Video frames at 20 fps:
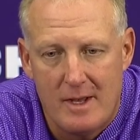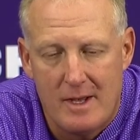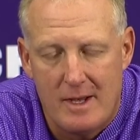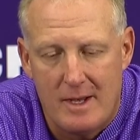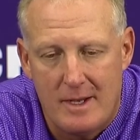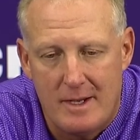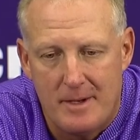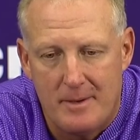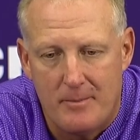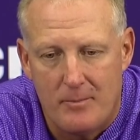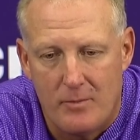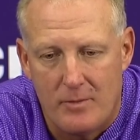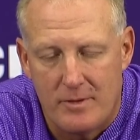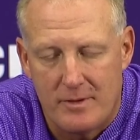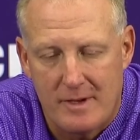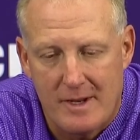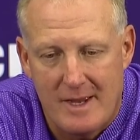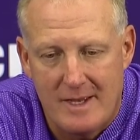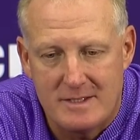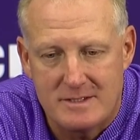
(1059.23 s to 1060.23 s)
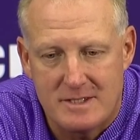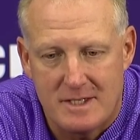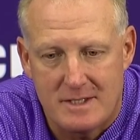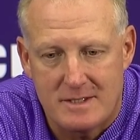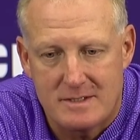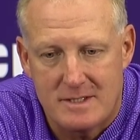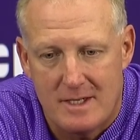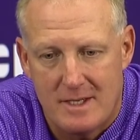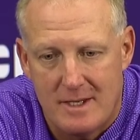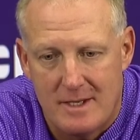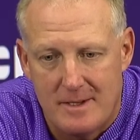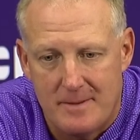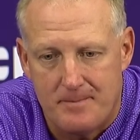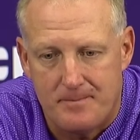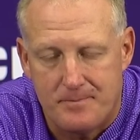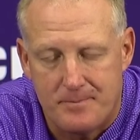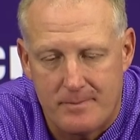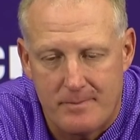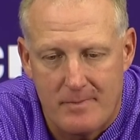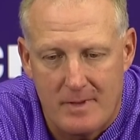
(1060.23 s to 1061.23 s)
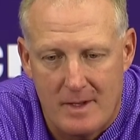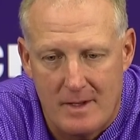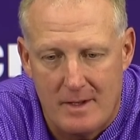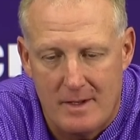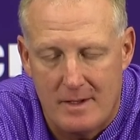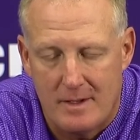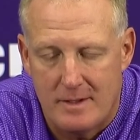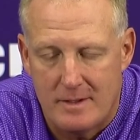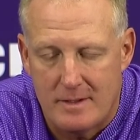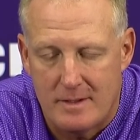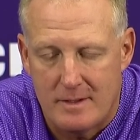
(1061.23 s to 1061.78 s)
Um, one of the guys that um, uh,